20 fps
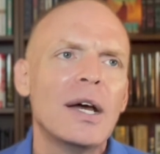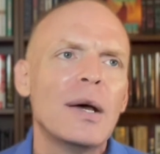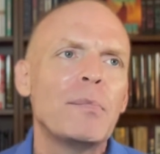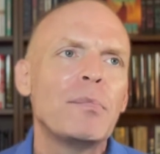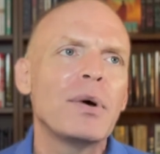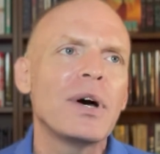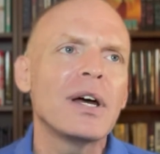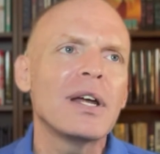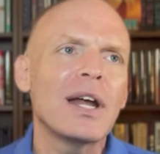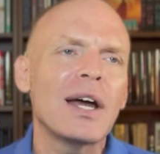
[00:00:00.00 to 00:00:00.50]

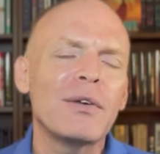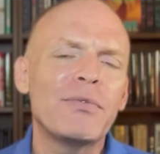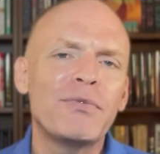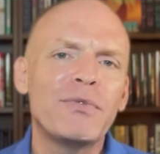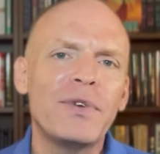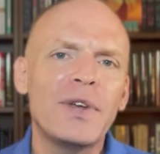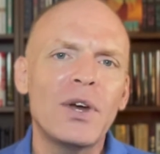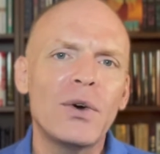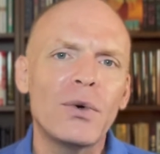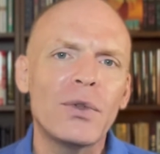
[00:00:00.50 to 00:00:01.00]
but I
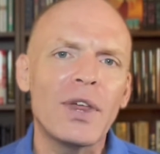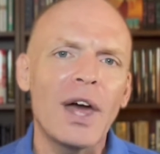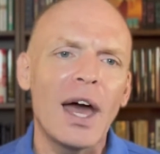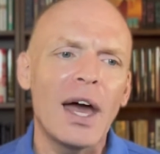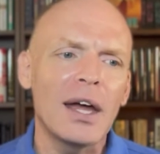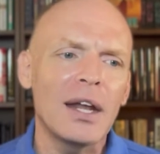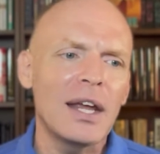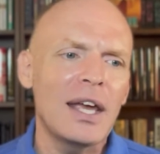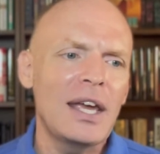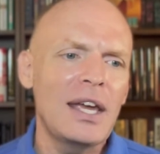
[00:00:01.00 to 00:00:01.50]
feel
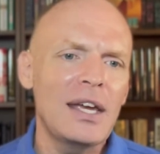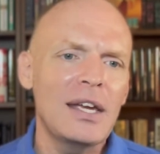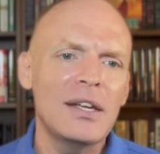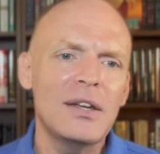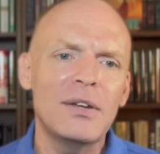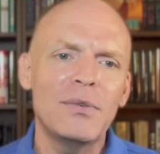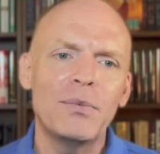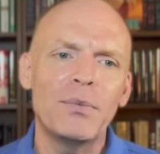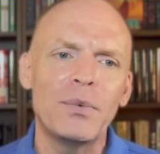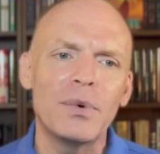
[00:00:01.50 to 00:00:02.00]
that
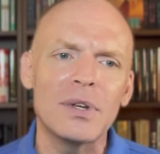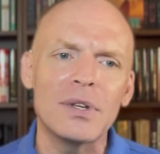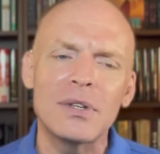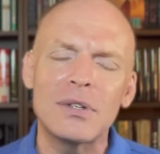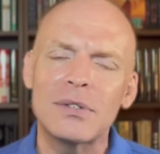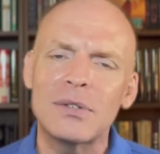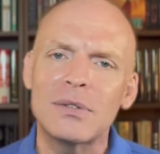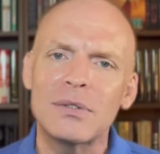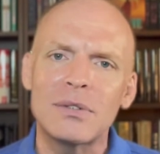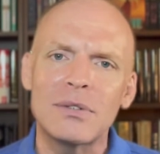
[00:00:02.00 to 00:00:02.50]
he
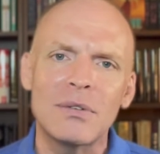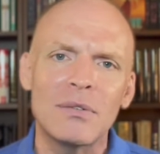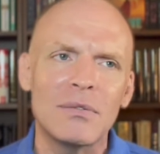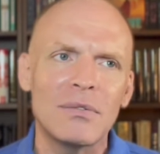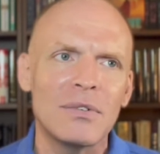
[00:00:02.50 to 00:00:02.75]
was